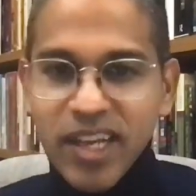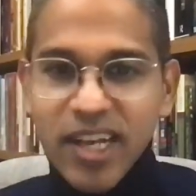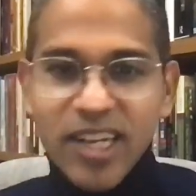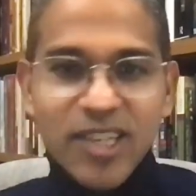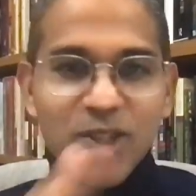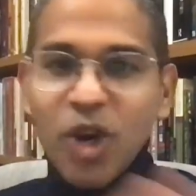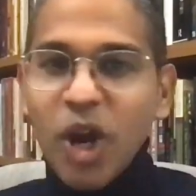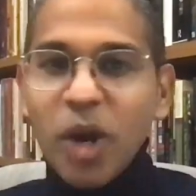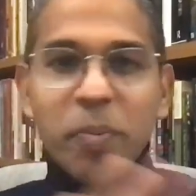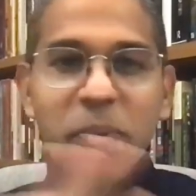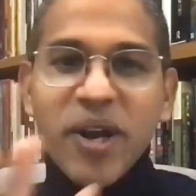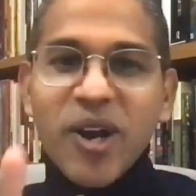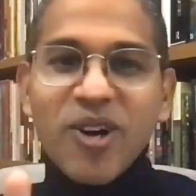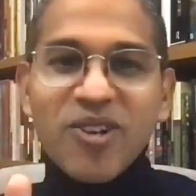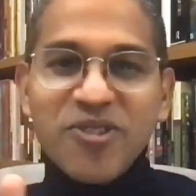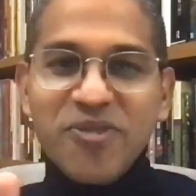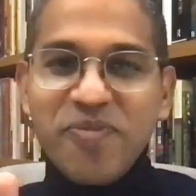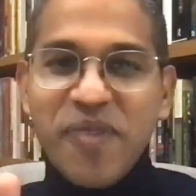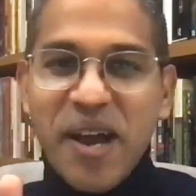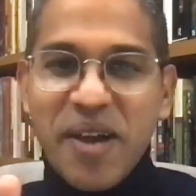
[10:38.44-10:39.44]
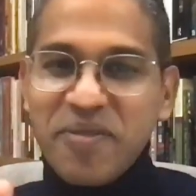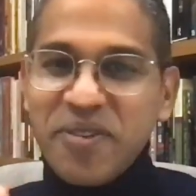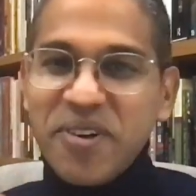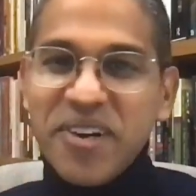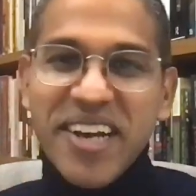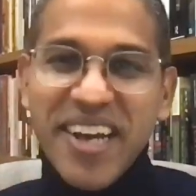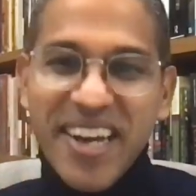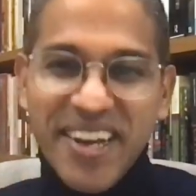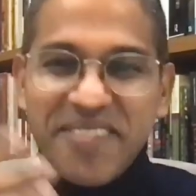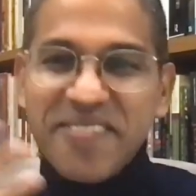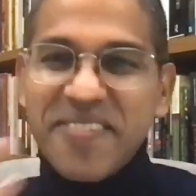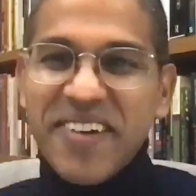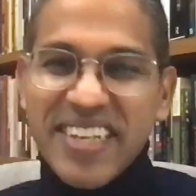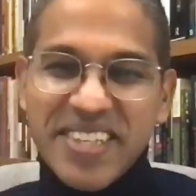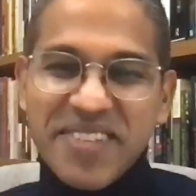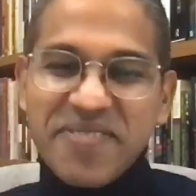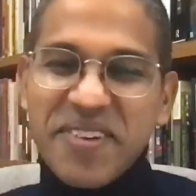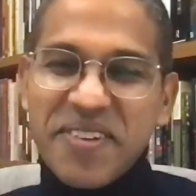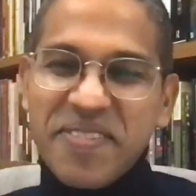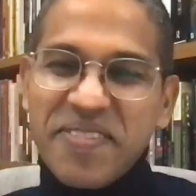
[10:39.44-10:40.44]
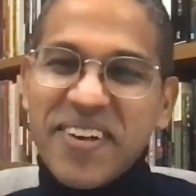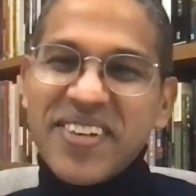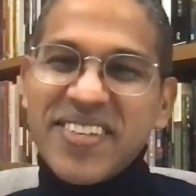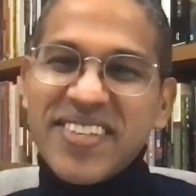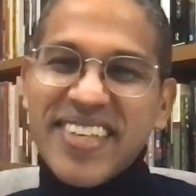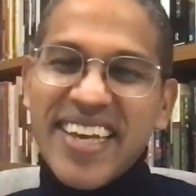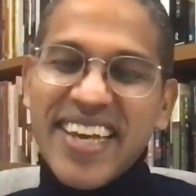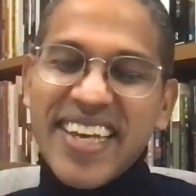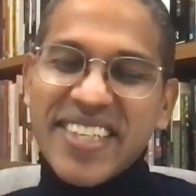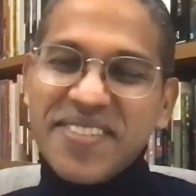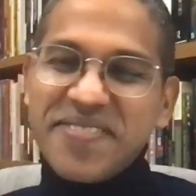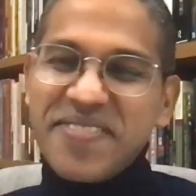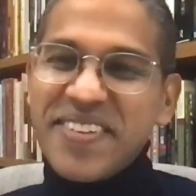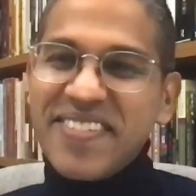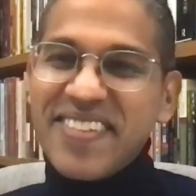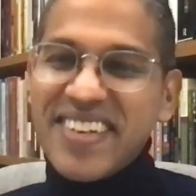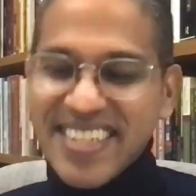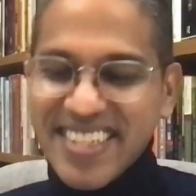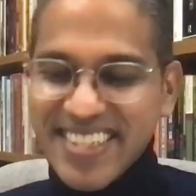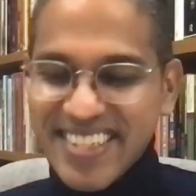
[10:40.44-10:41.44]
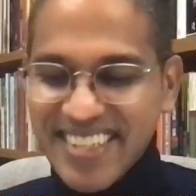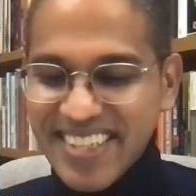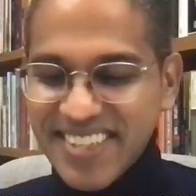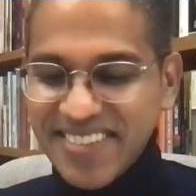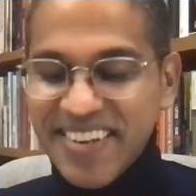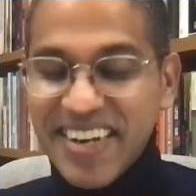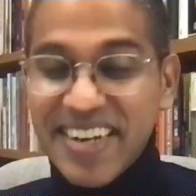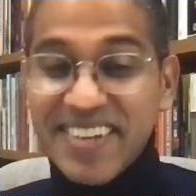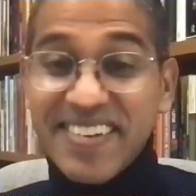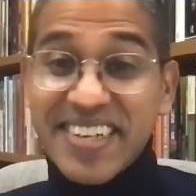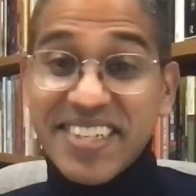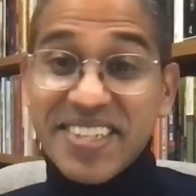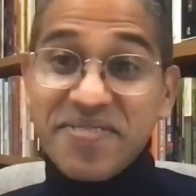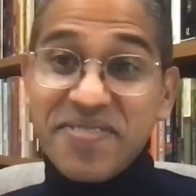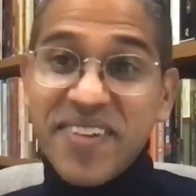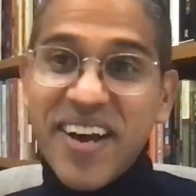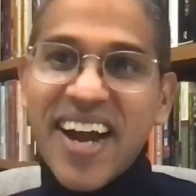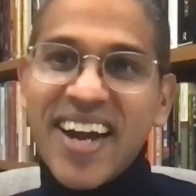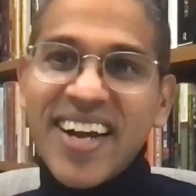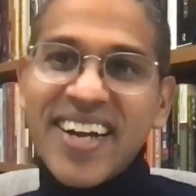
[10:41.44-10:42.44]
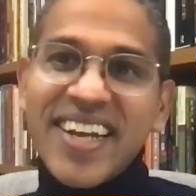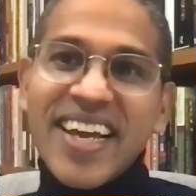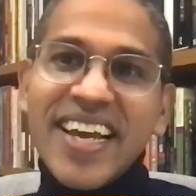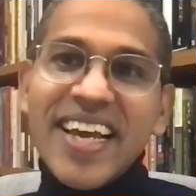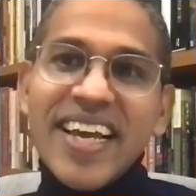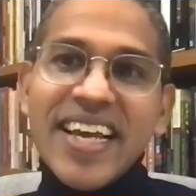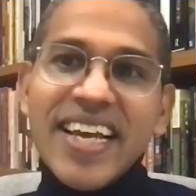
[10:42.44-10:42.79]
It's not because of my book, but simply because Isabel Wilkerson is very, very smart.